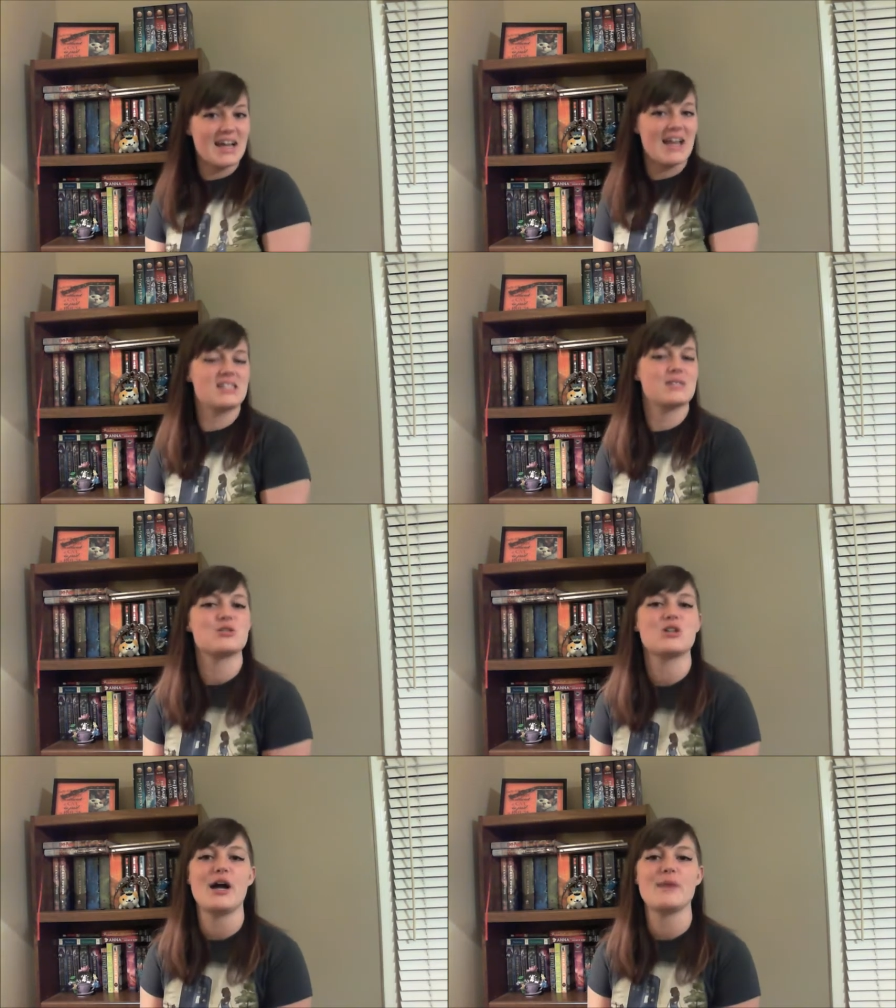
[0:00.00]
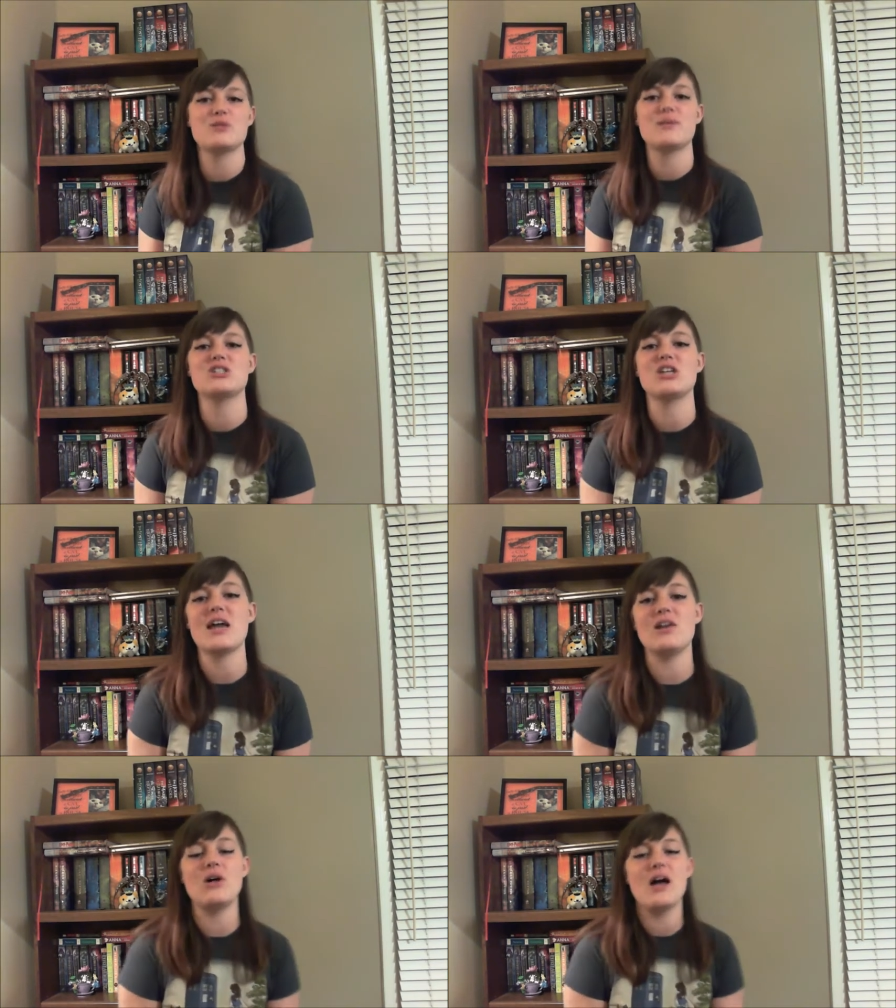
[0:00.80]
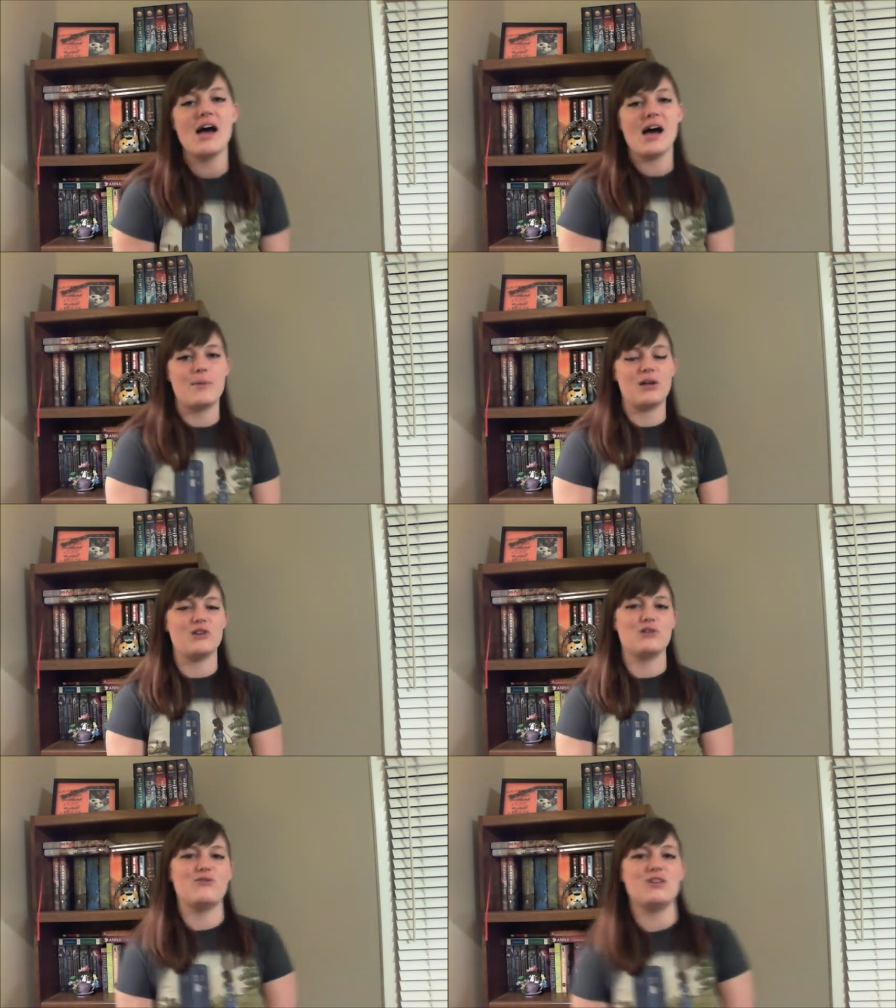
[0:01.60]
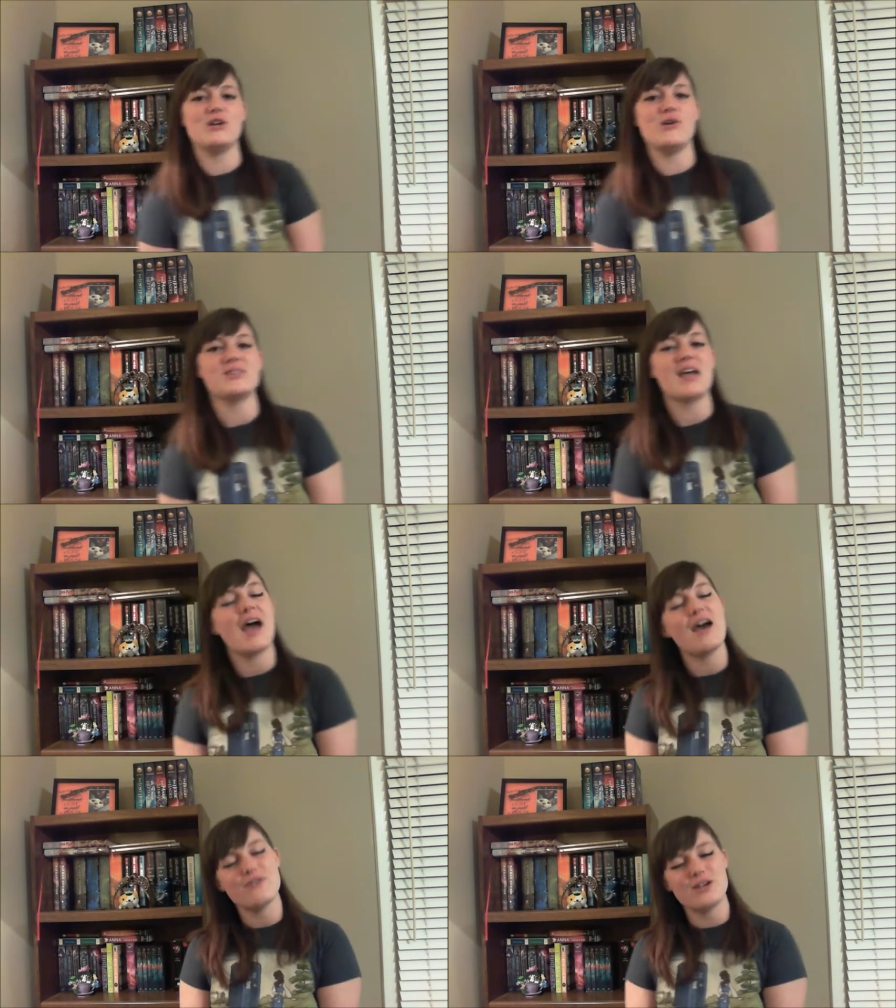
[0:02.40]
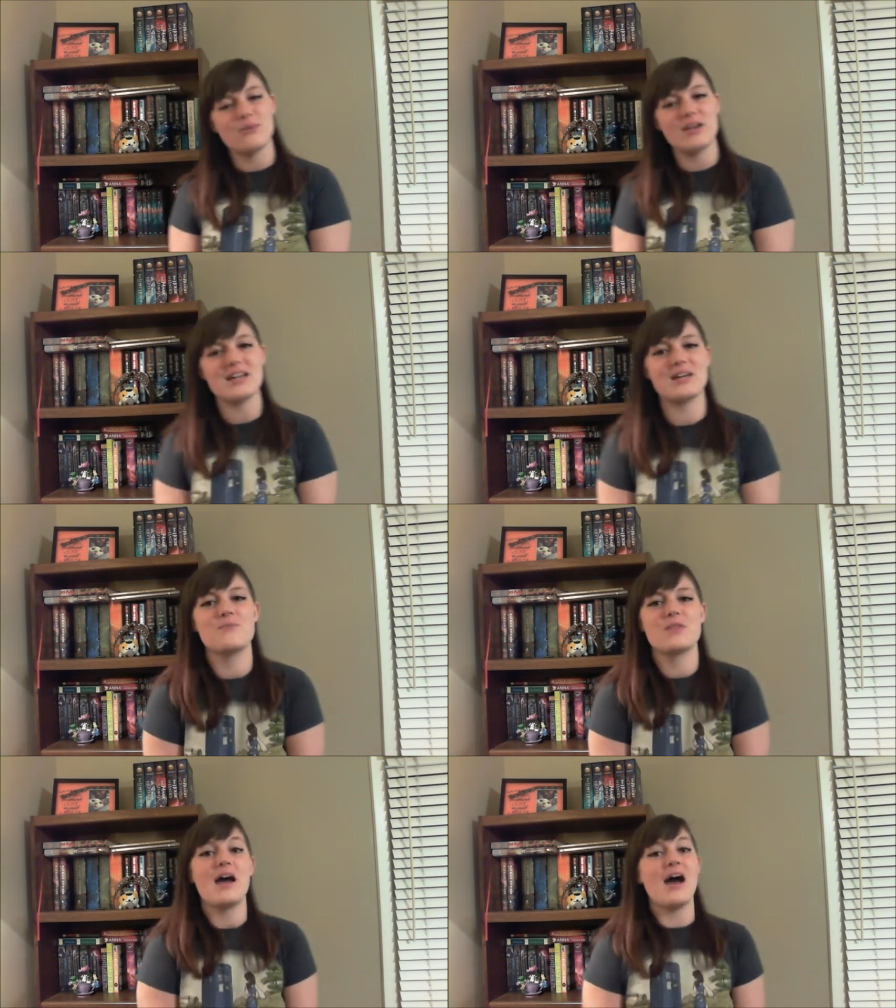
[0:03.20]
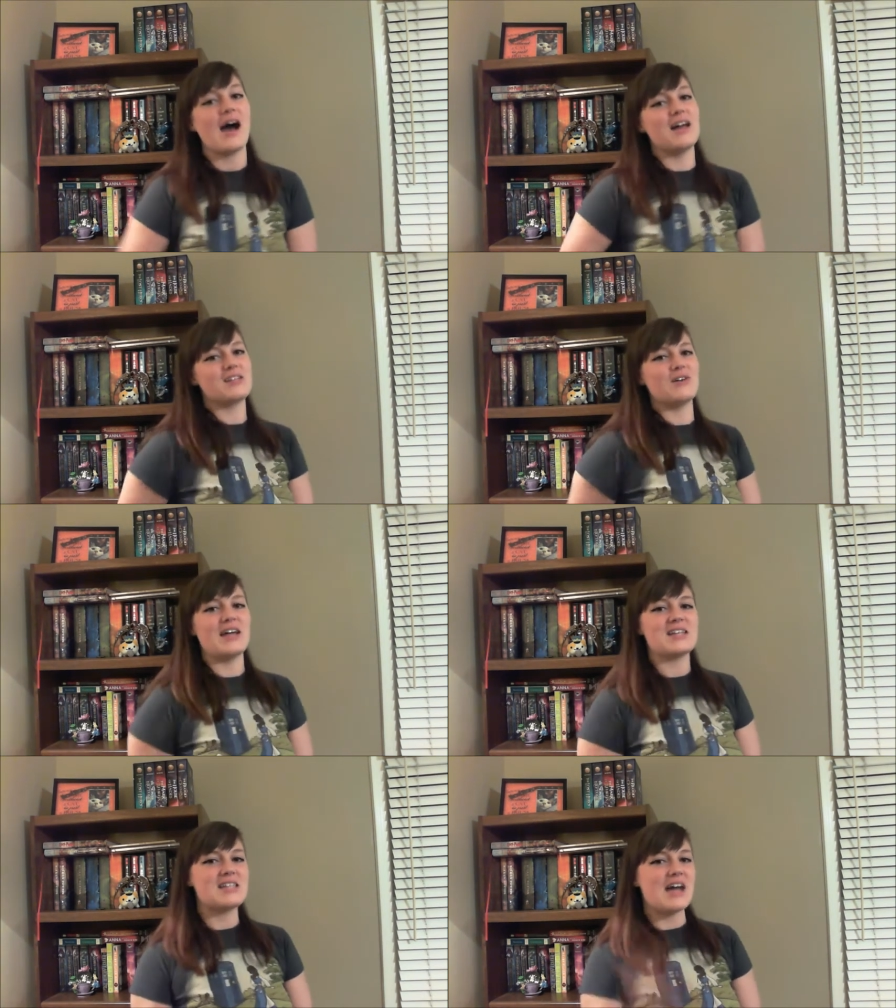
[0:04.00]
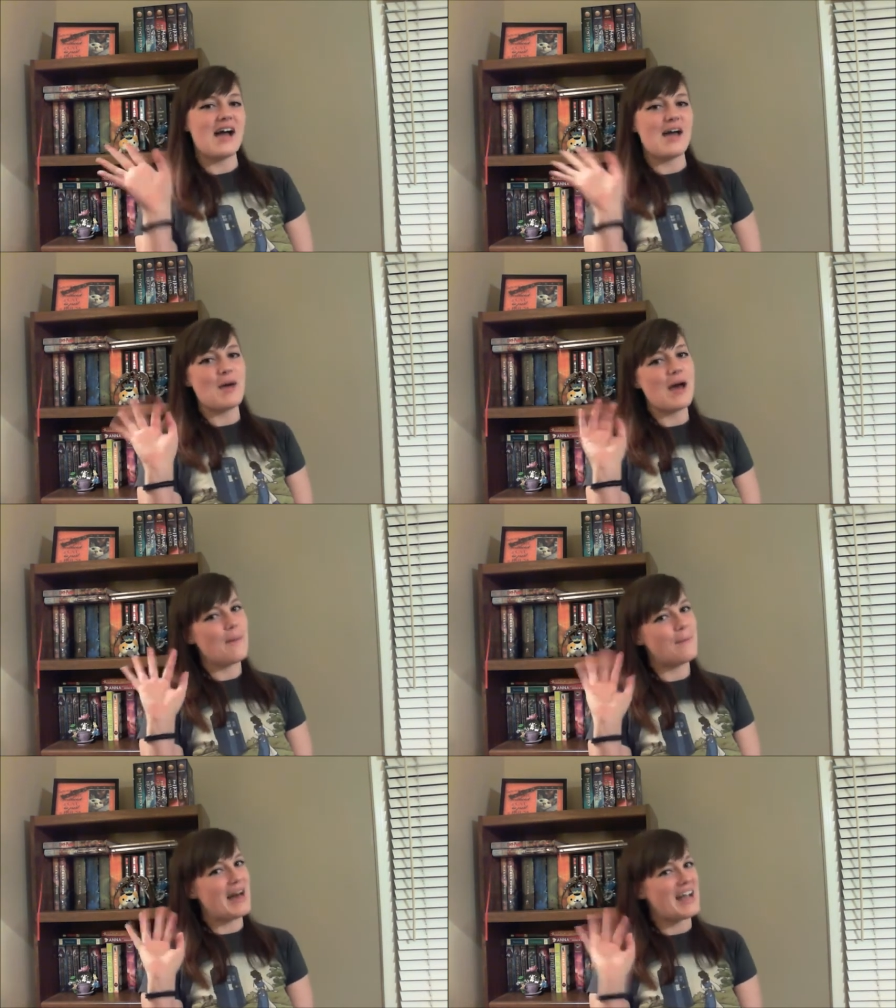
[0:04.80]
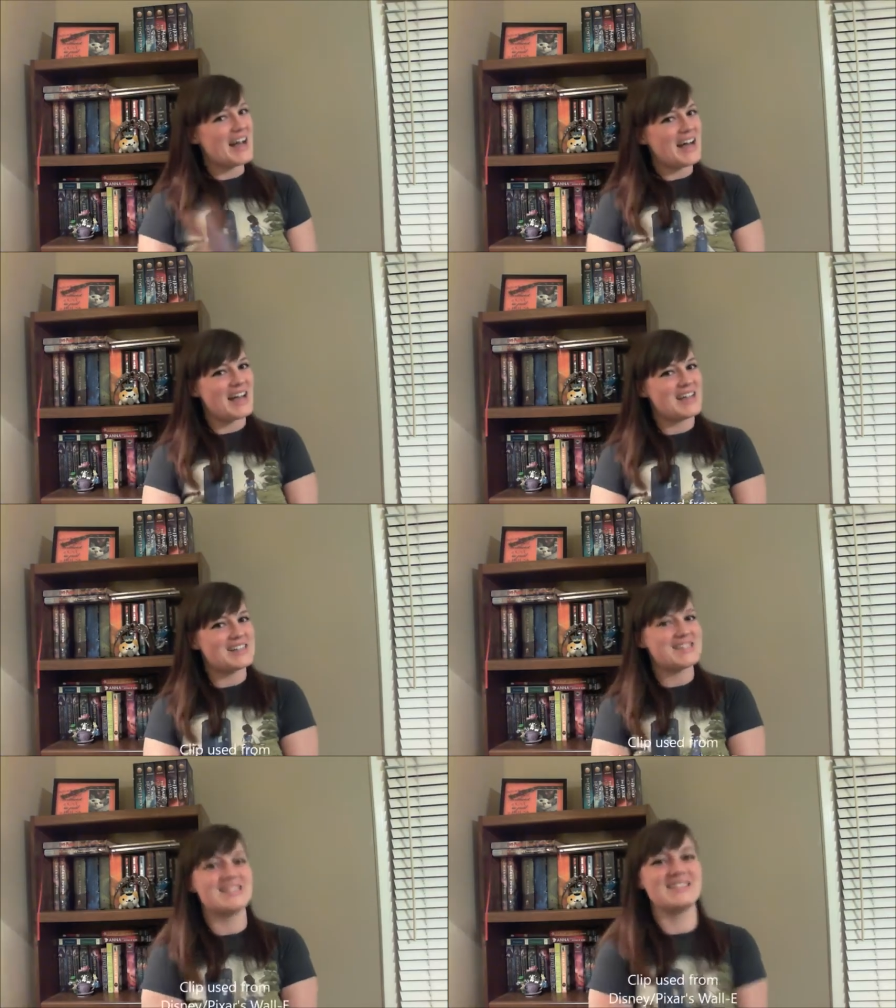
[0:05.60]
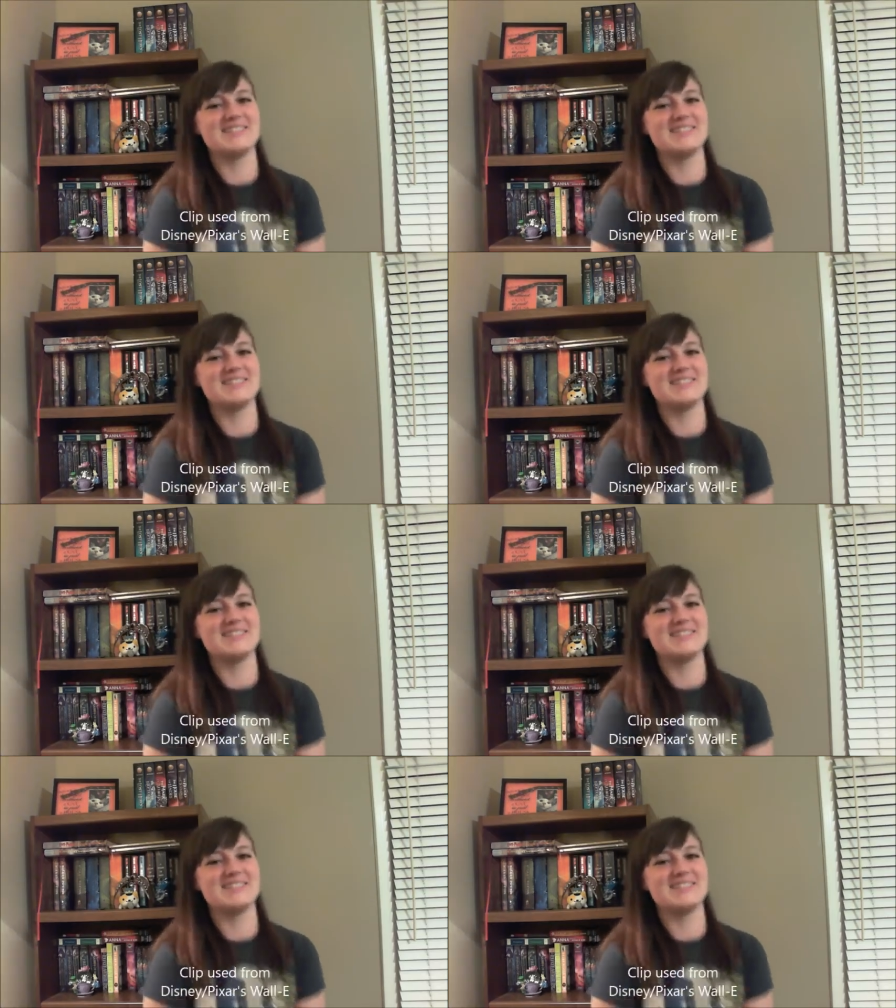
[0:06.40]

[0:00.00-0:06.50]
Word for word: and subscribe to my channel. I put out new videos every week. Until next time, bye guys!